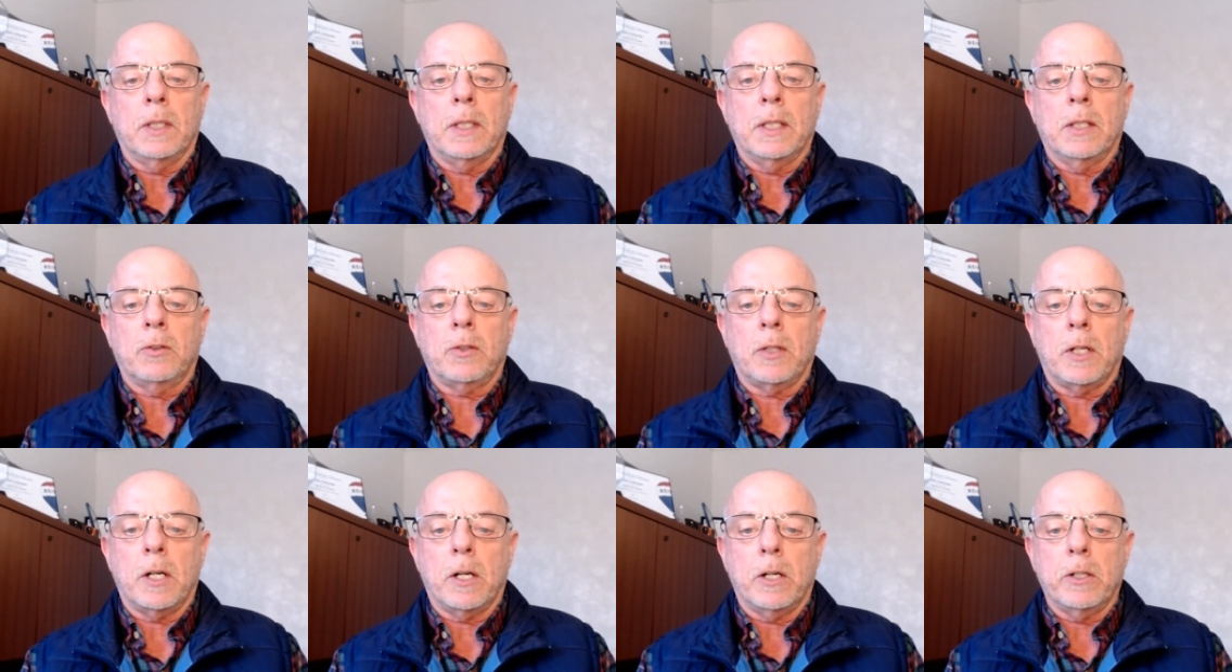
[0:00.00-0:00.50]

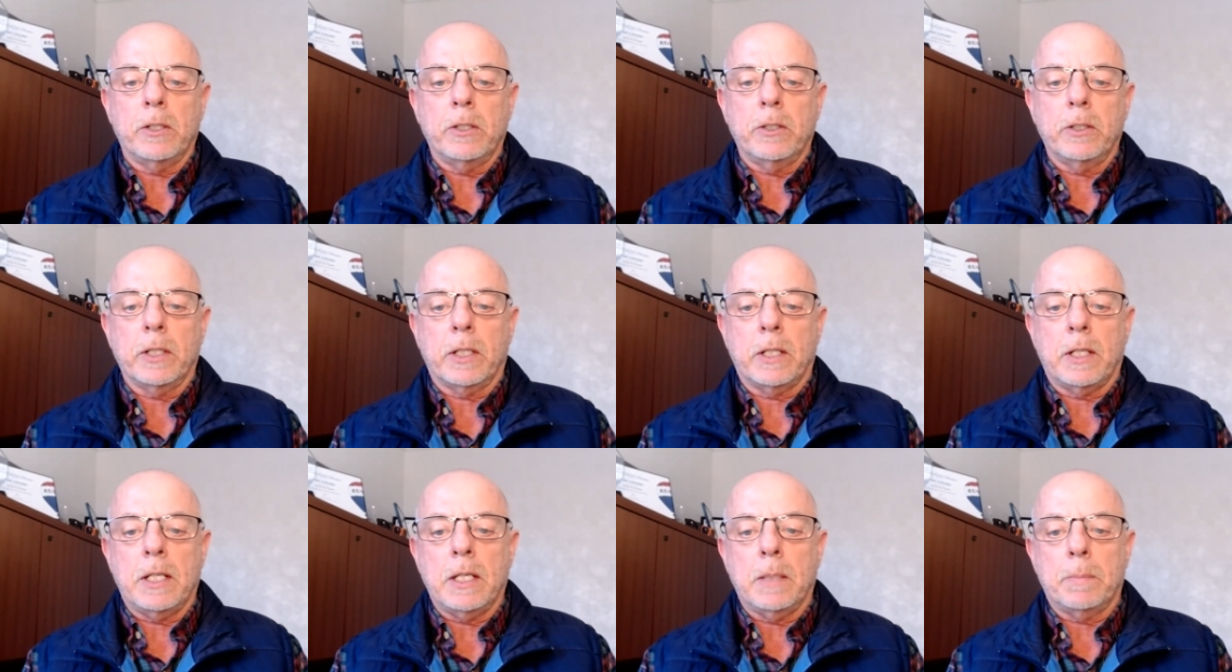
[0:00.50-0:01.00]
it's harder
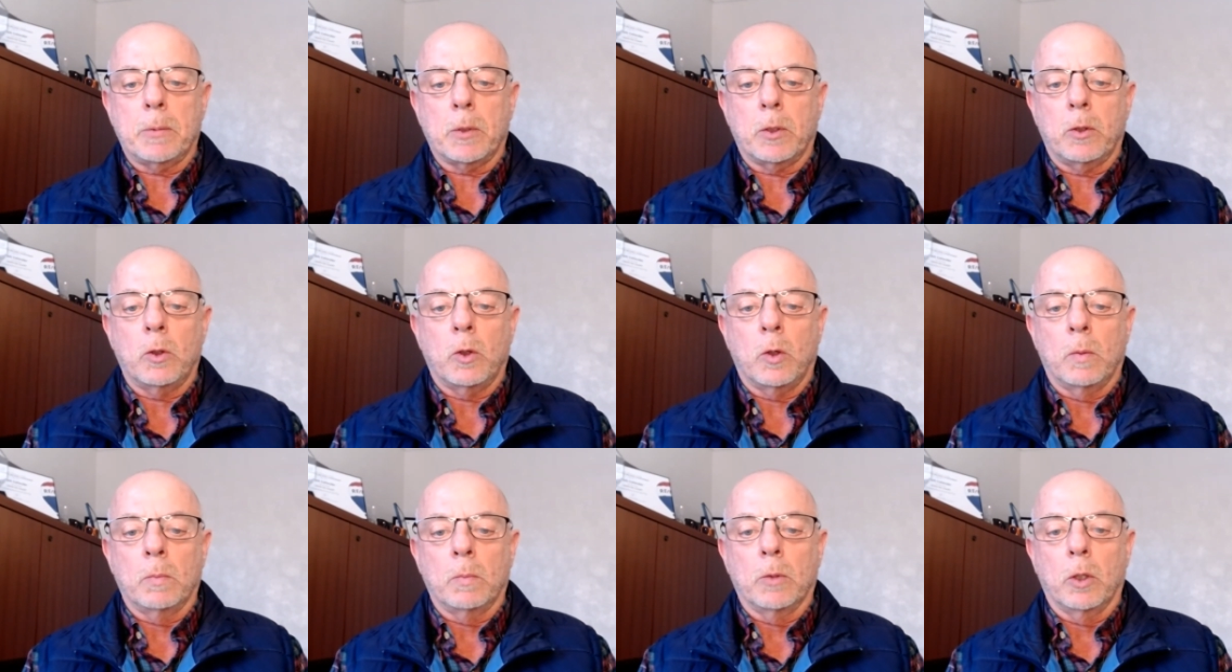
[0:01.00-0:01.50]
to keep your
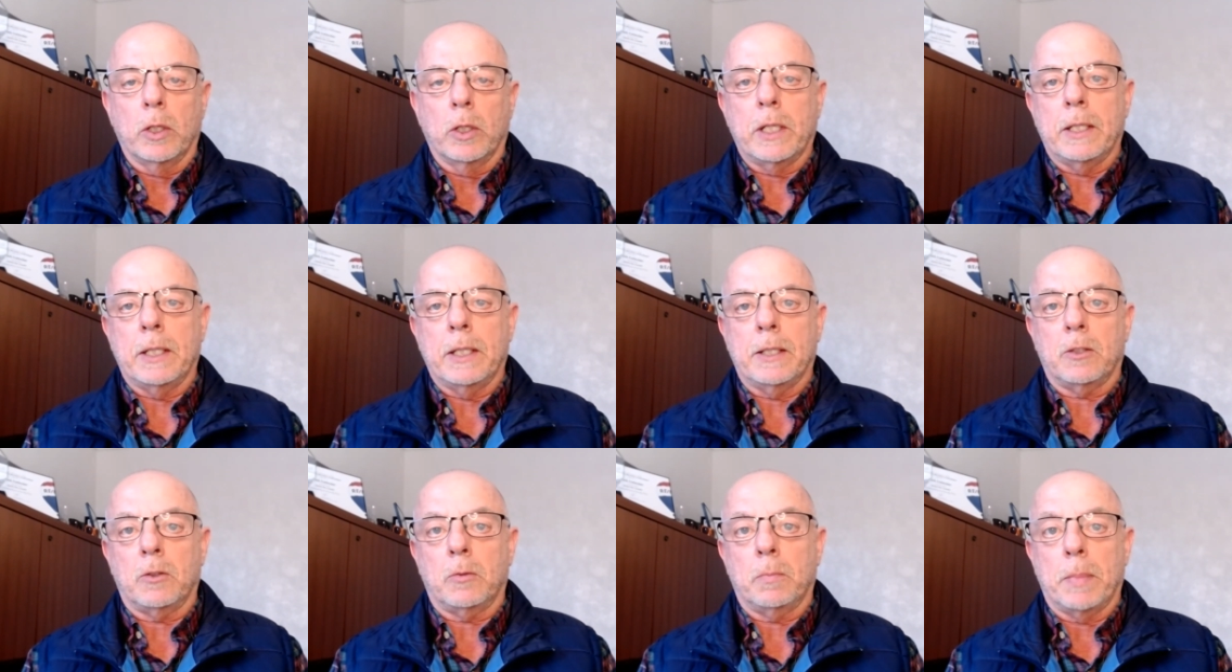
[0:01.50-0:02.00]
home
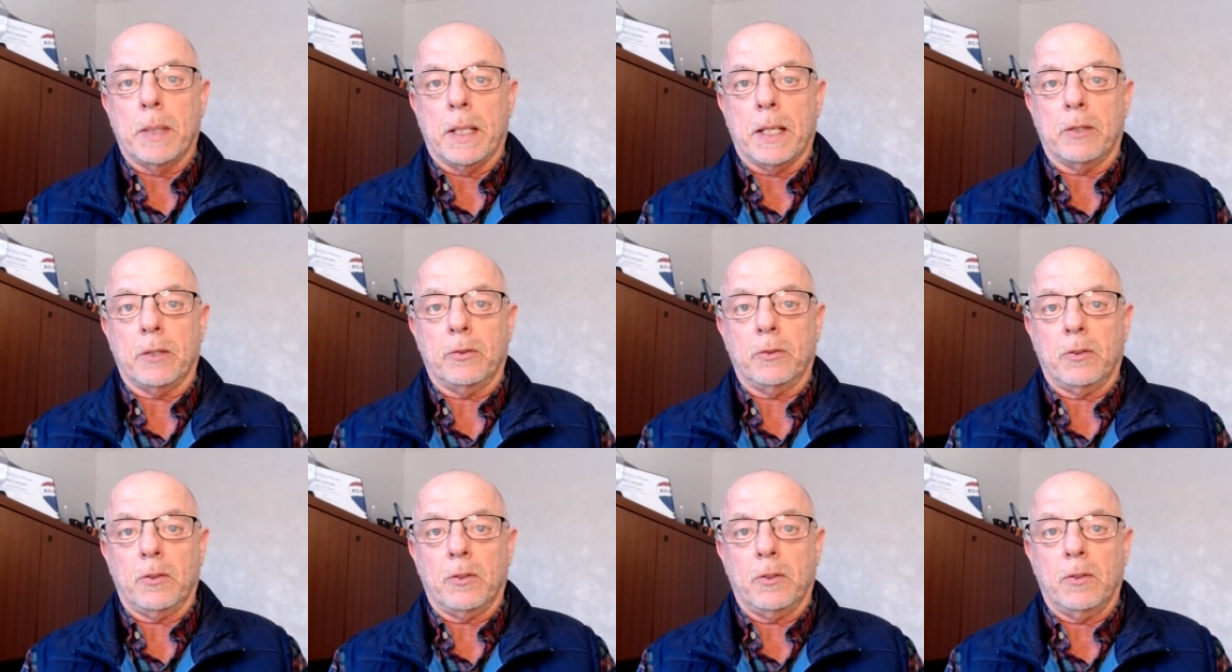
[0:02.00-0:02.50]
looking its
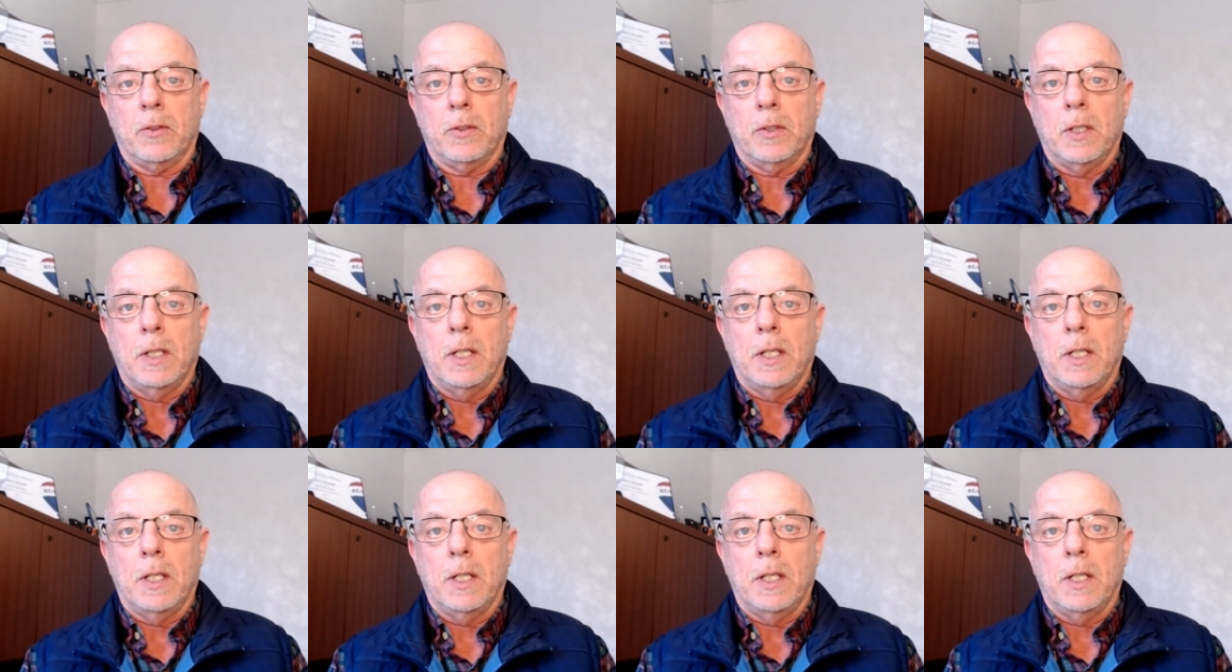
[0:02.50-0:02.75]
best,